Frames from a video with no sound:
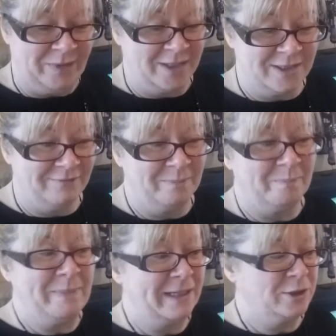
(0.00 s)
So I've
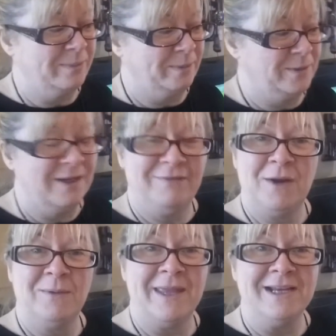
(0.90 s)
picked up a
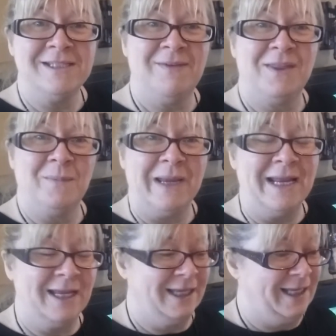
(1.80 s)
few things for the
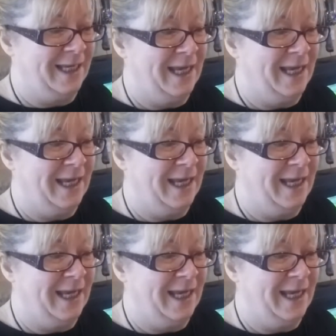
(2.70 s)
week,